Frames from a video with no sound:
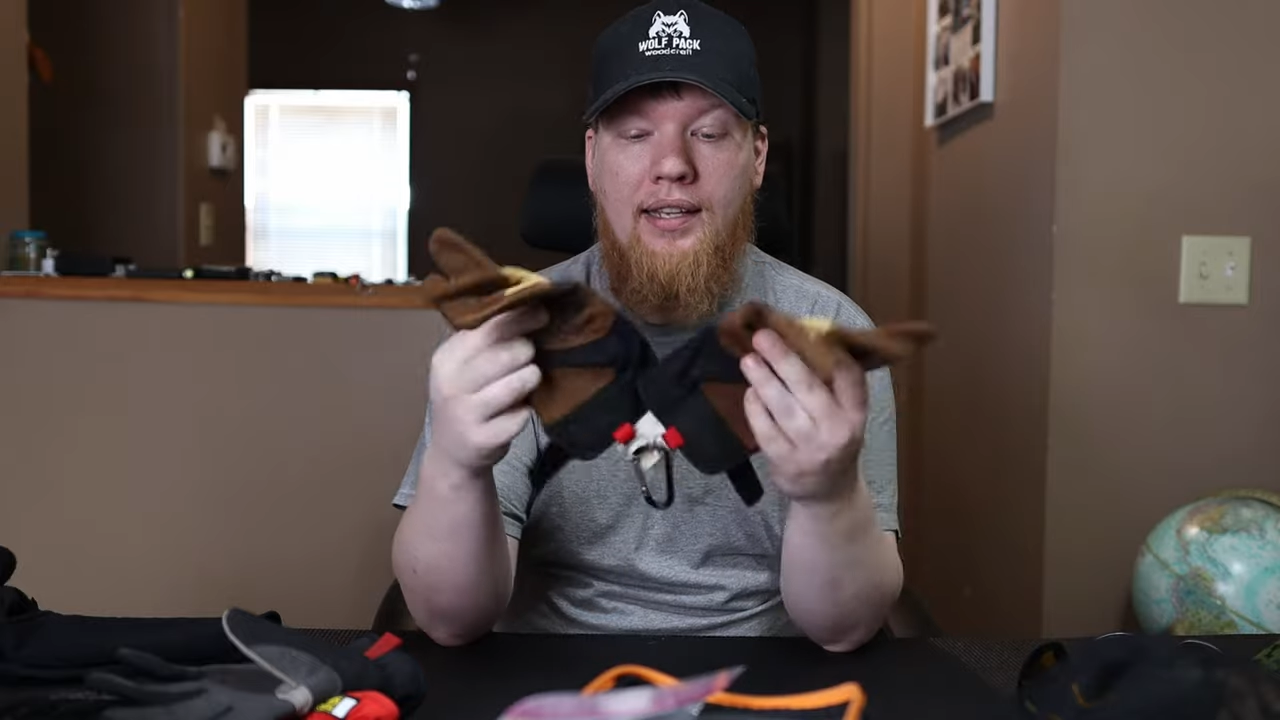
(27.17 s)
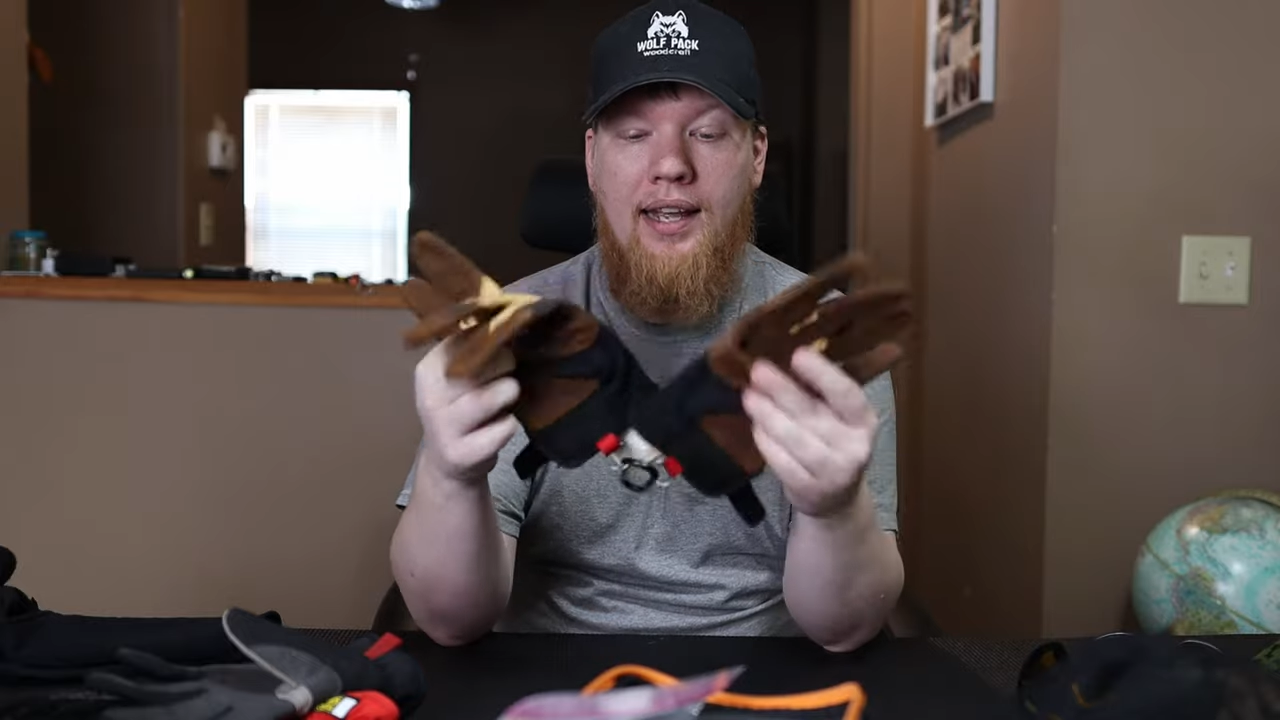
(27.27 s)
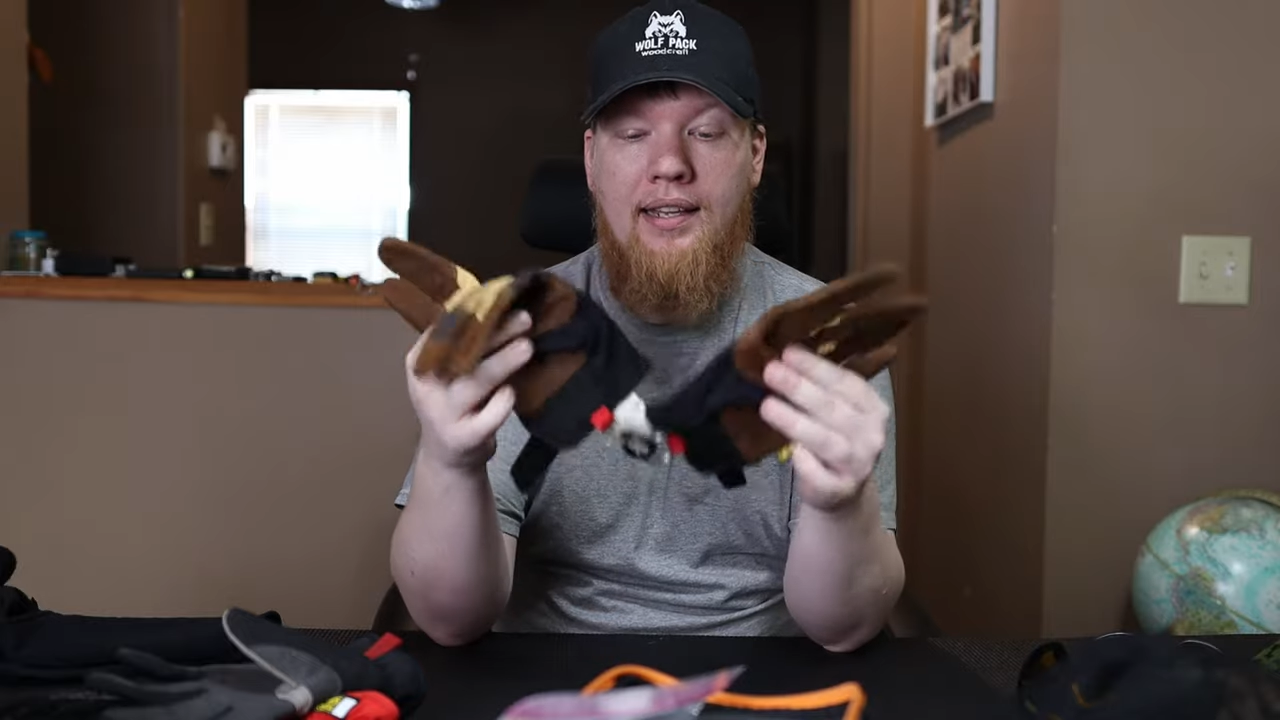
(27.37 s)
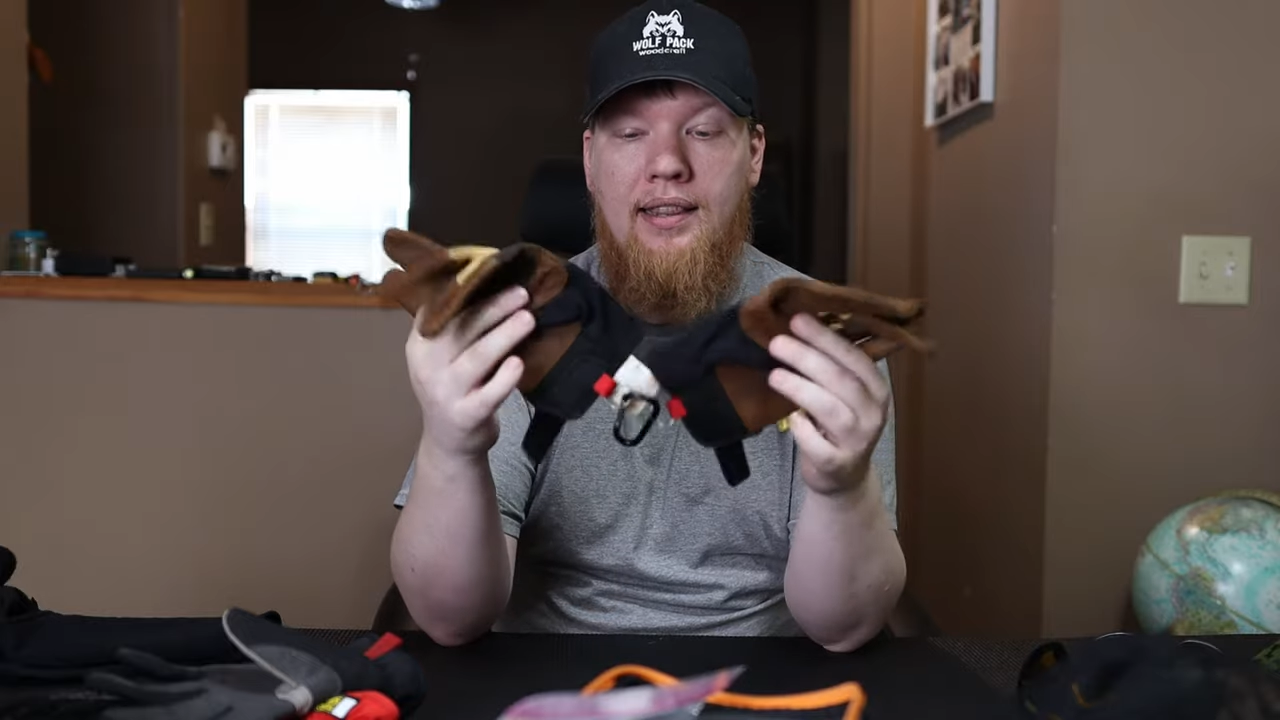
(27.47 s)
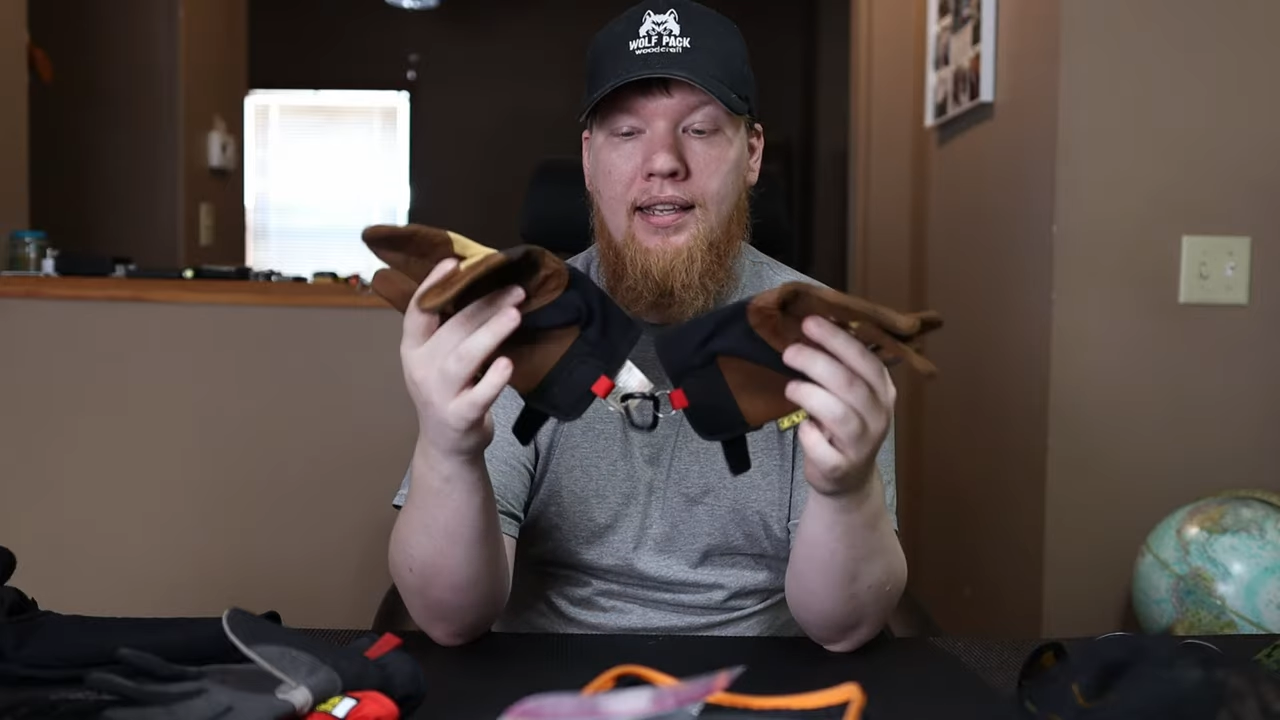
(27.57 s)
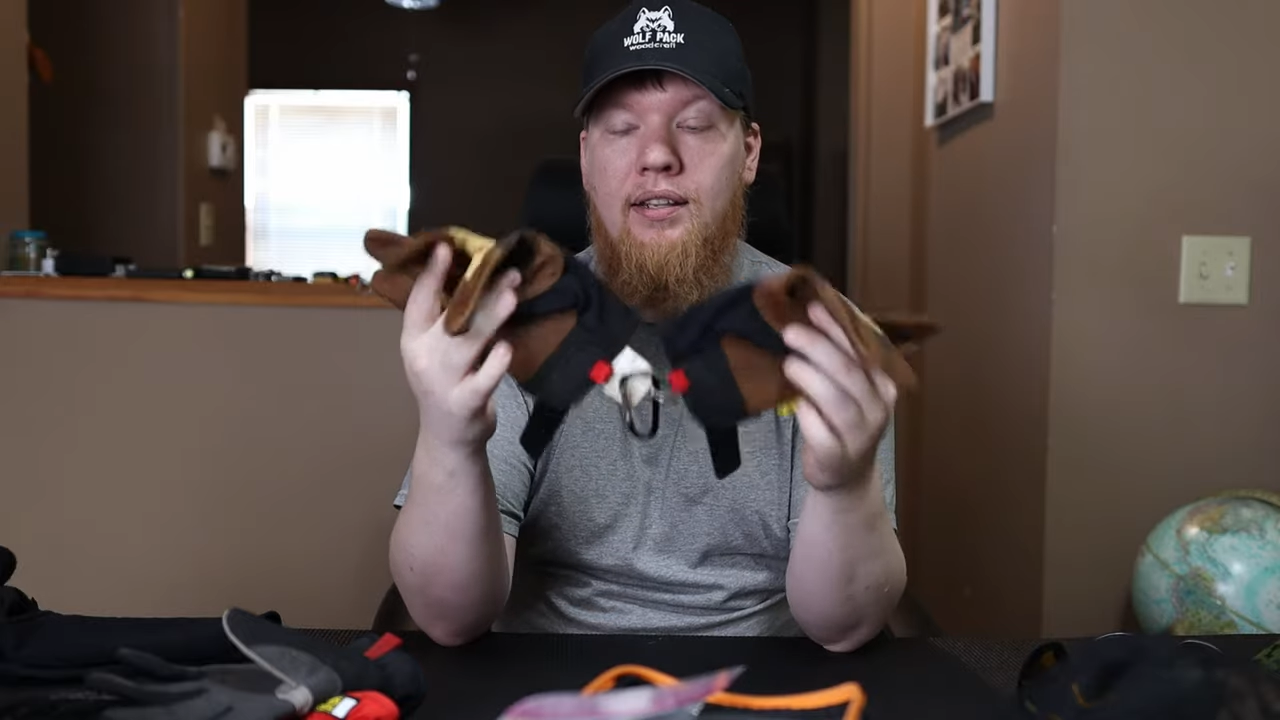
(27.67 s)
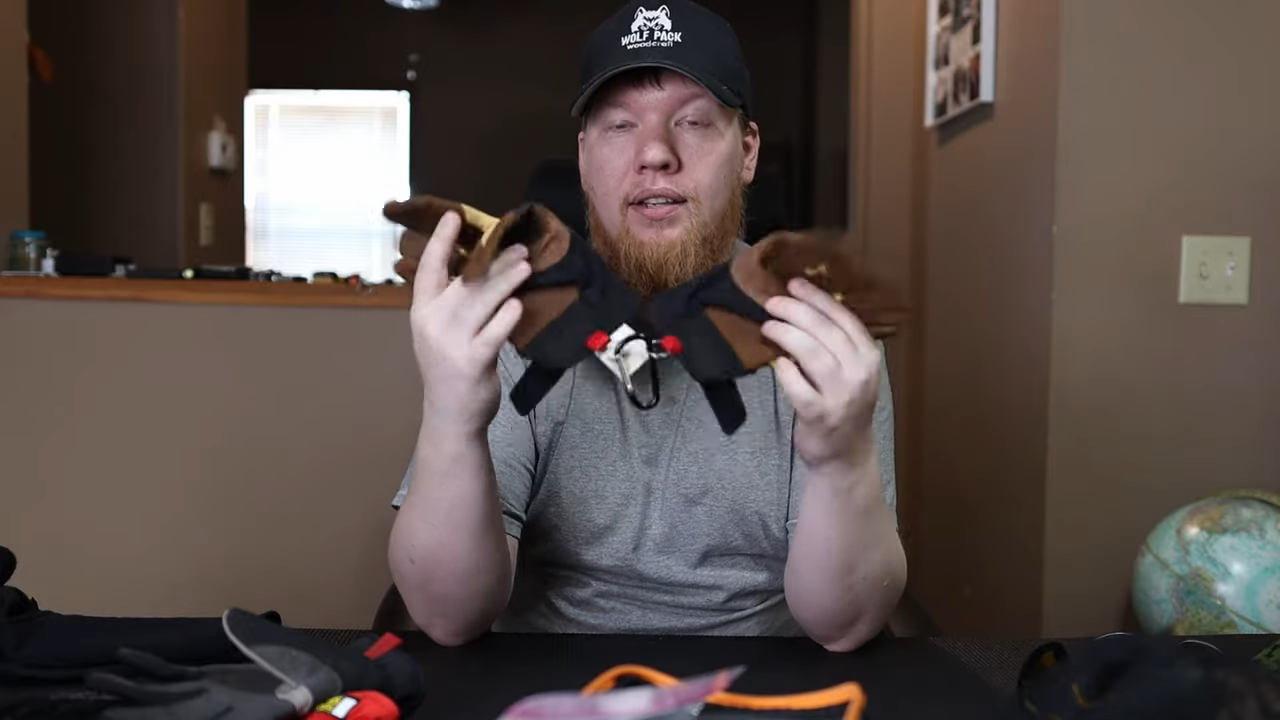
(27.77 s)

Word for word: like the